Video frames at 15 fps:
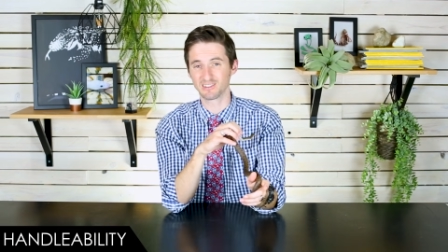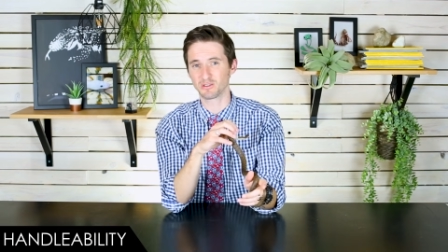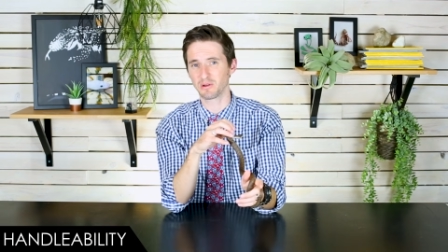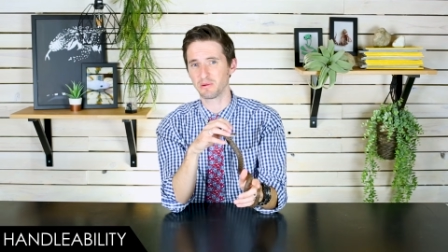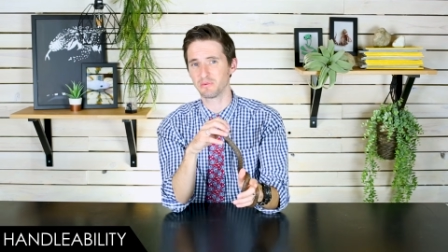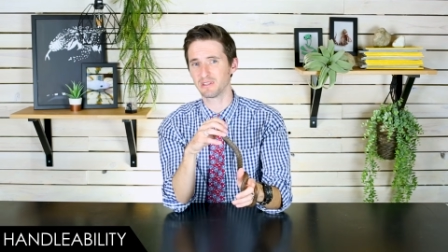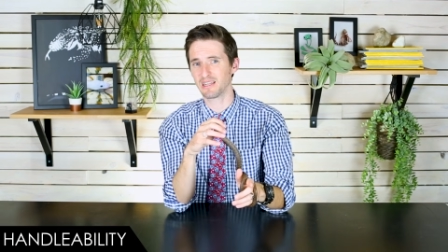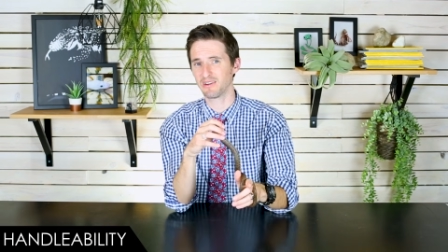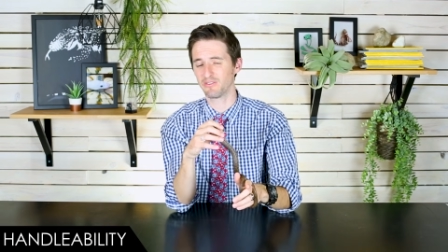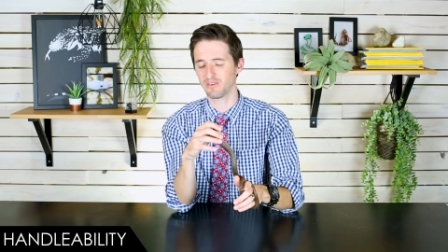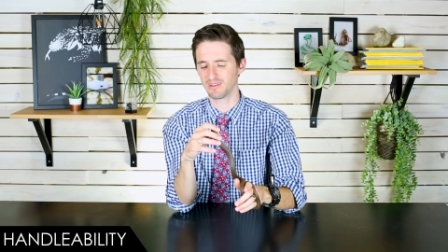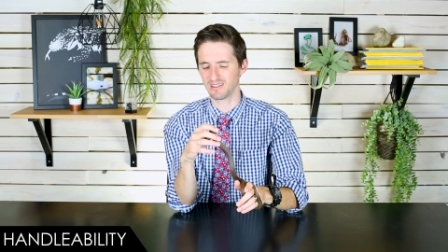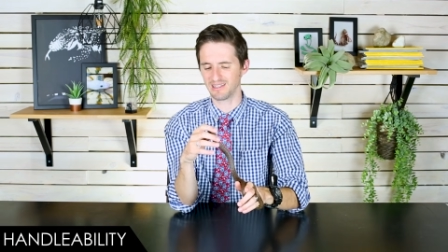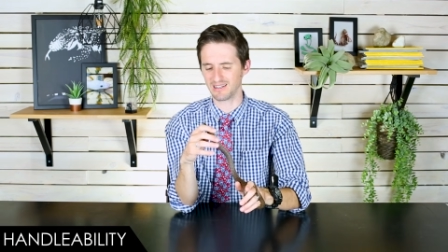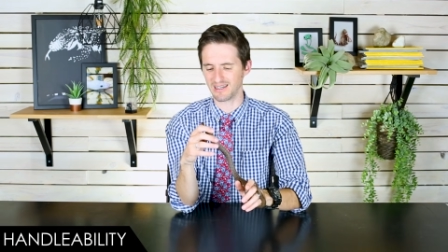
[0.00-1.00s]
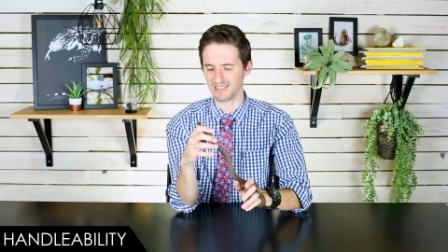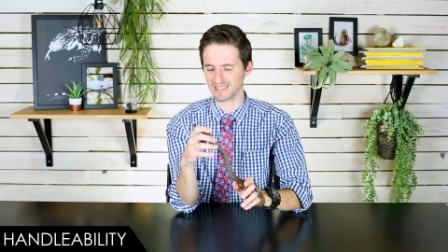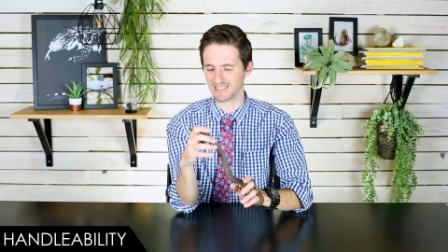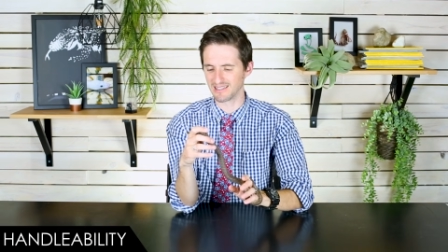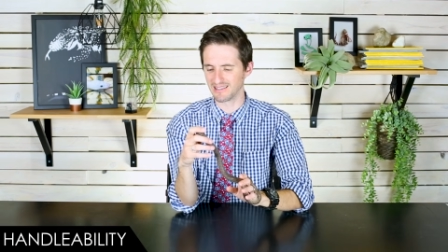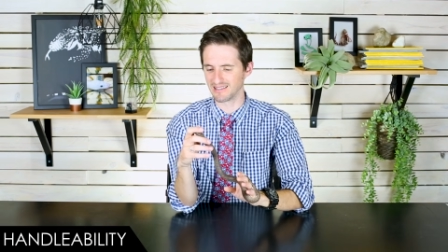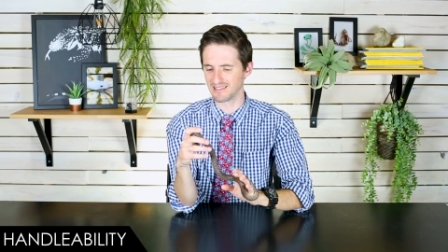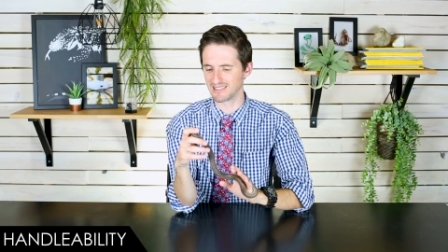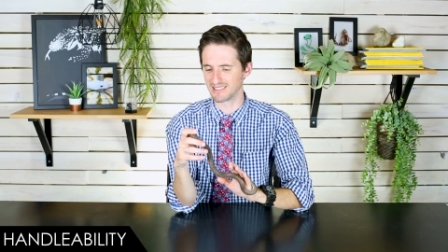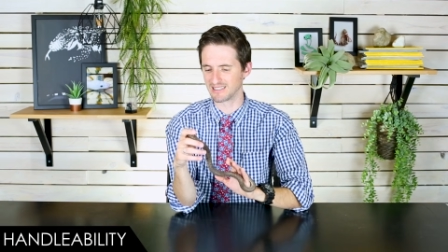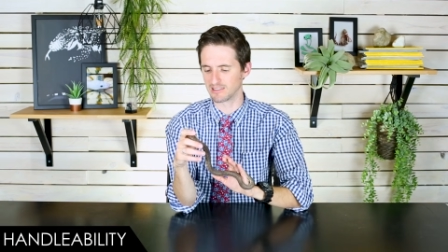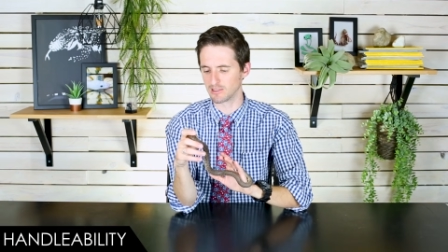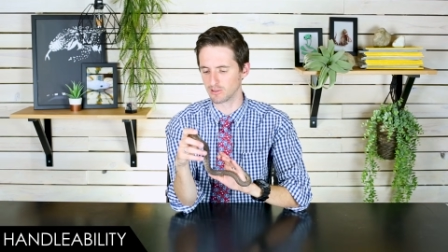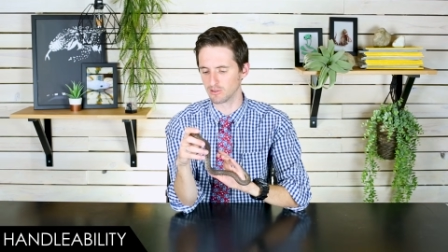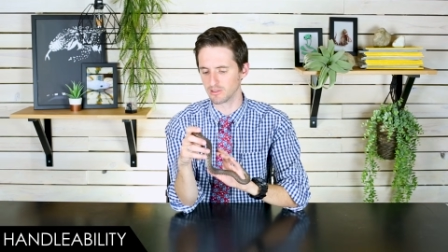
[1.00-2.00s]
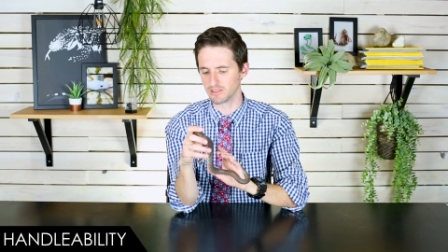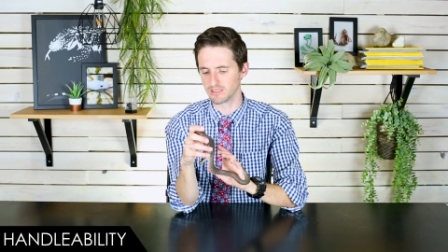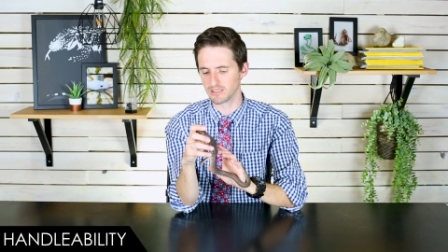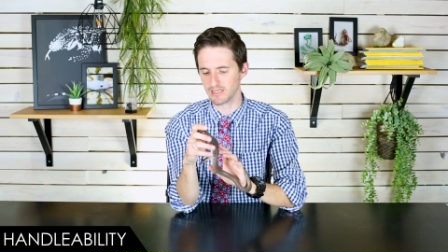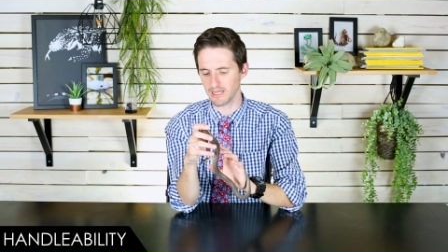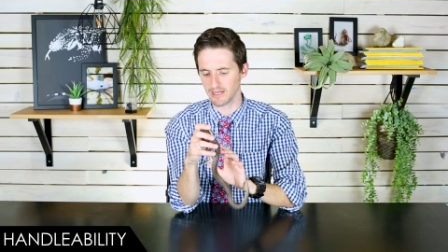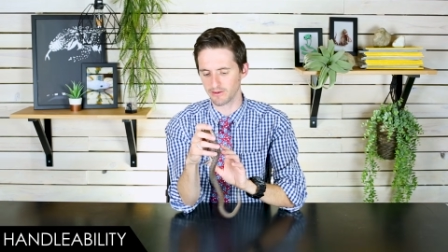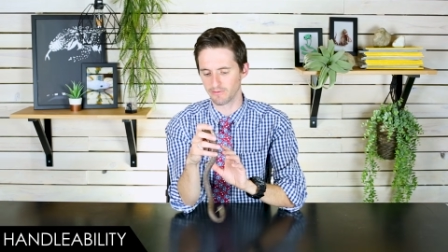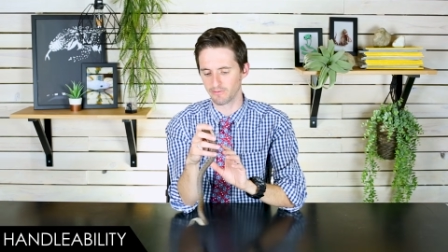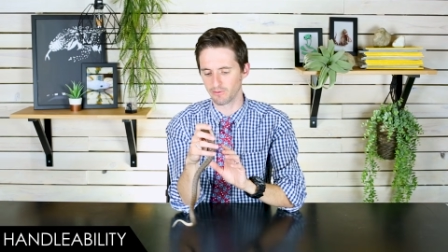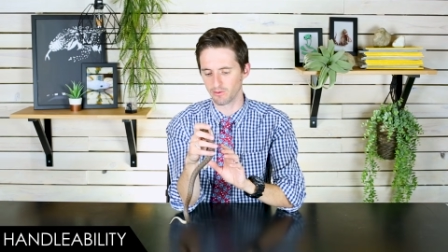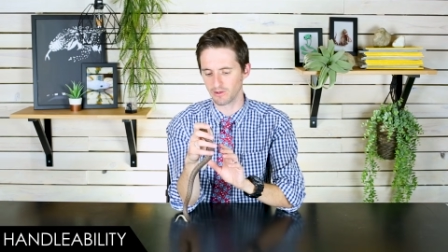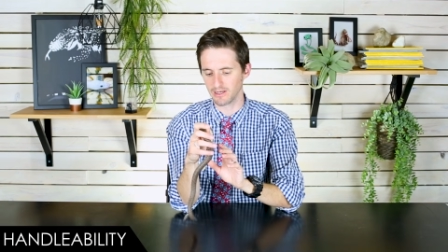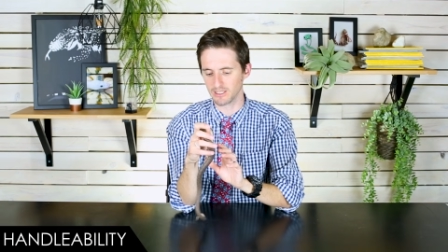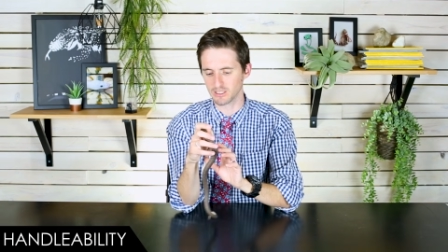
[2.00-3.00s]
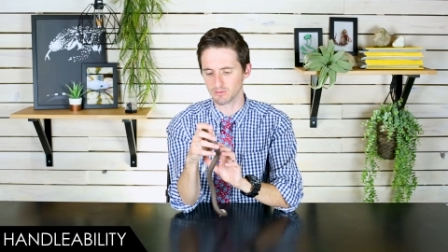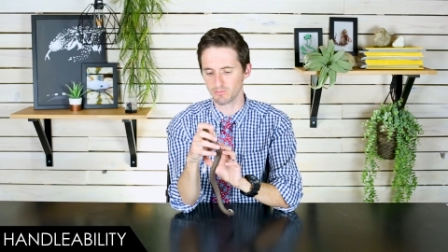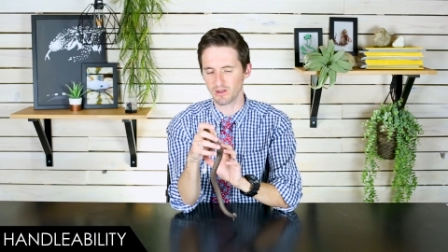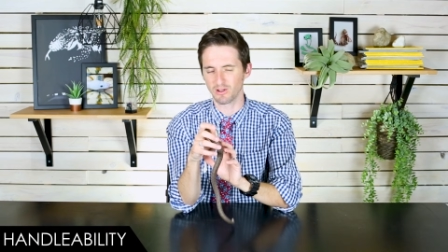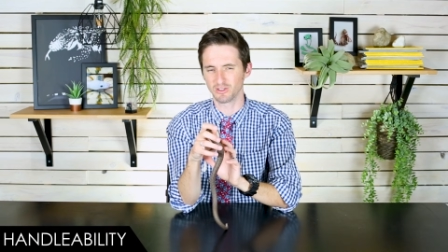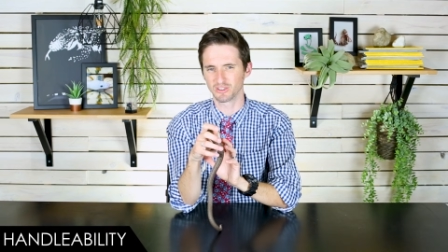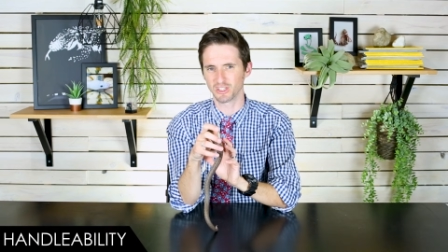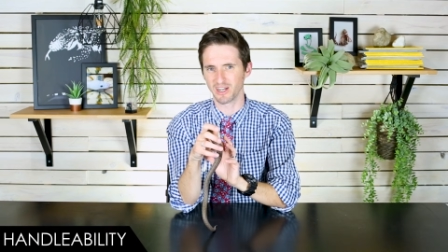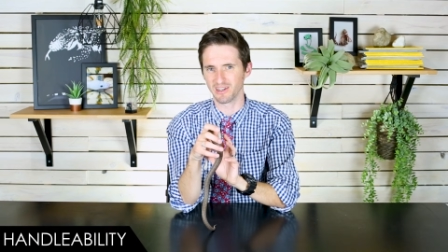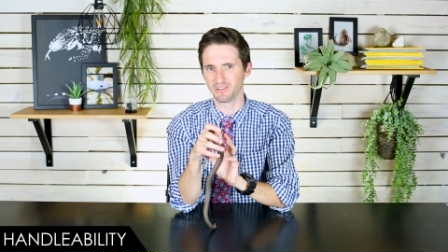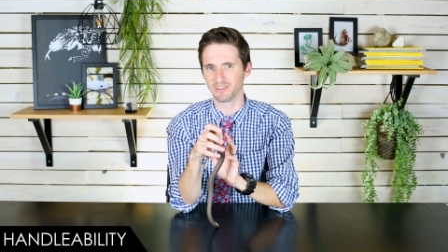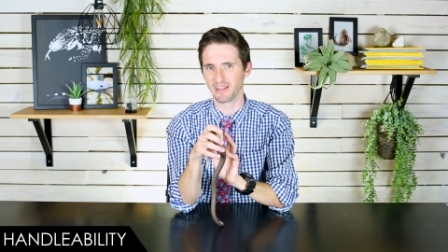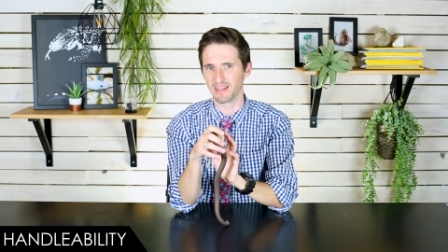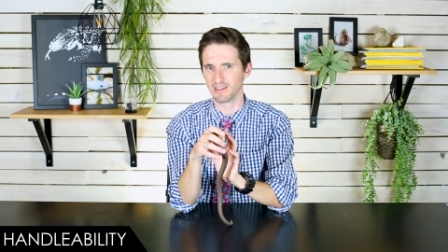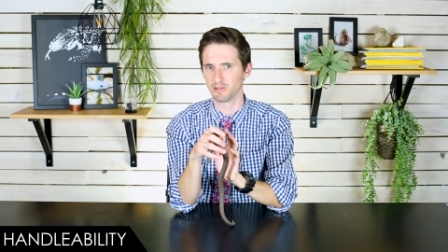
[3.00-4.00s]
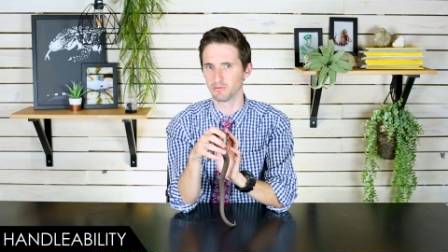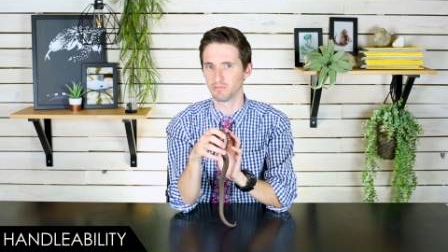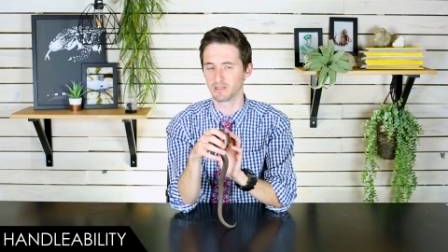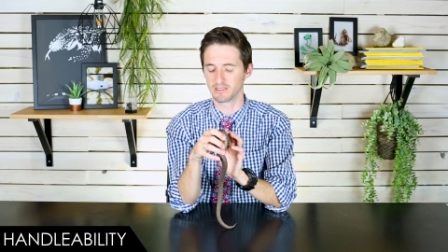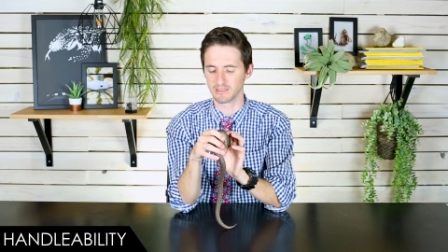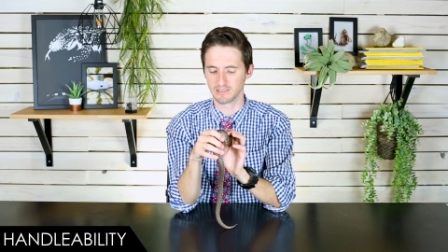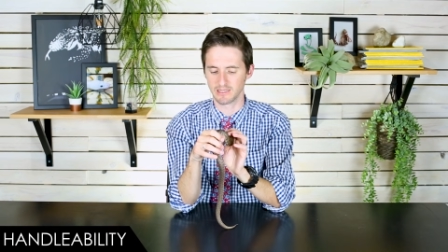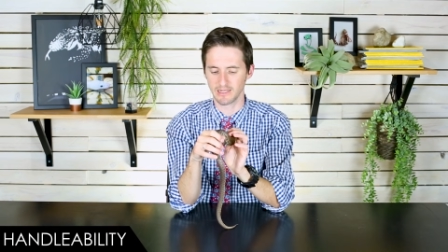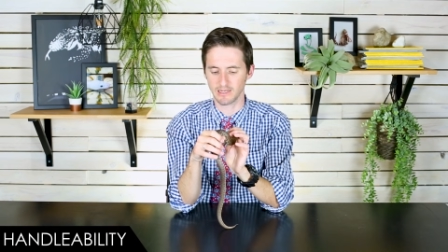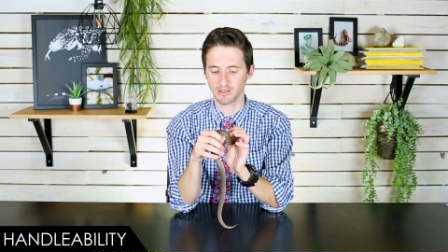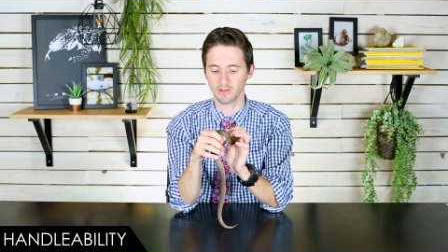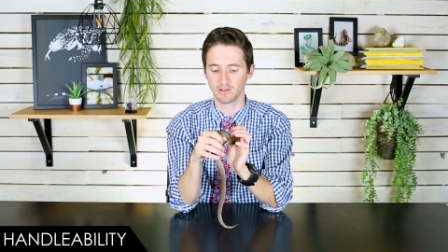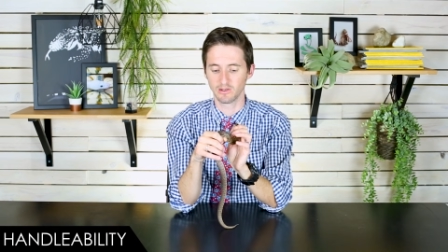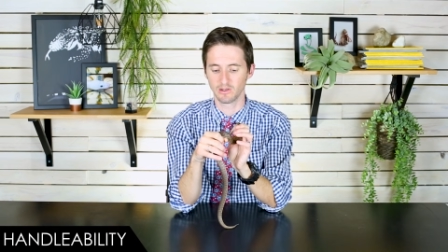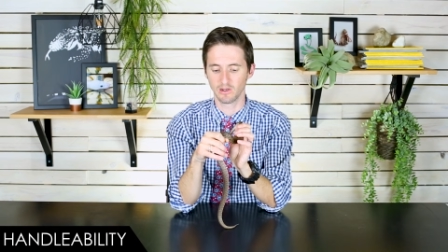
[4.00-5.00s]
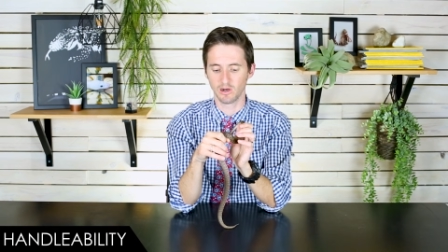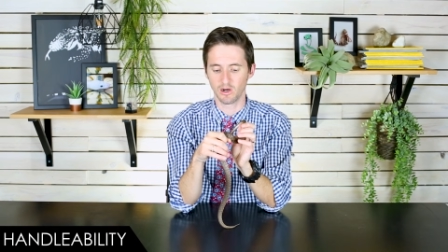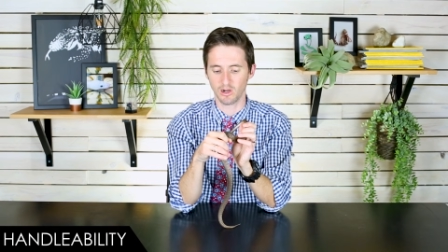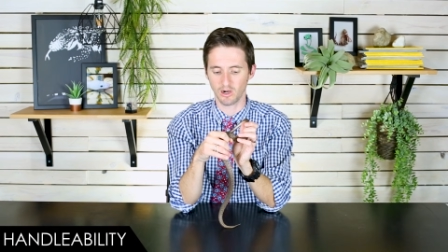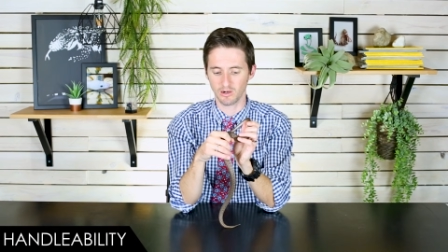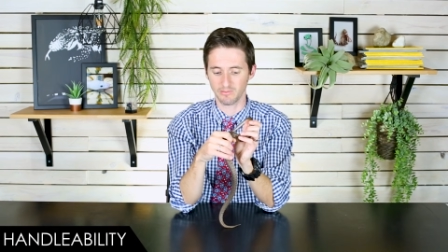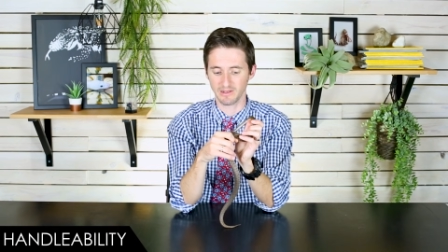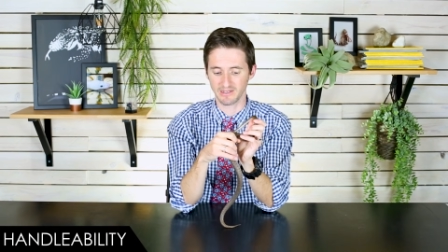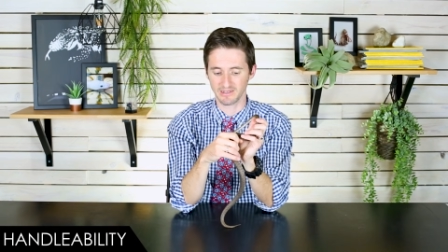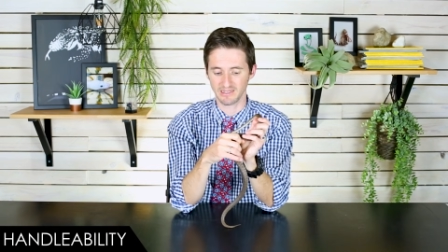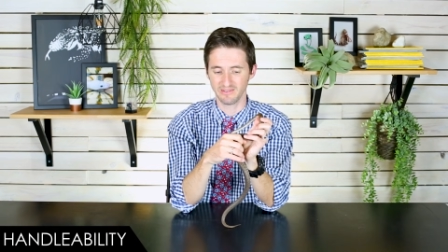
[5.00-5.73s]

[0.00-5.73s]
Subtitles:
so I would definitely not say that this is a good snake for a small child to handle, because they could harm it,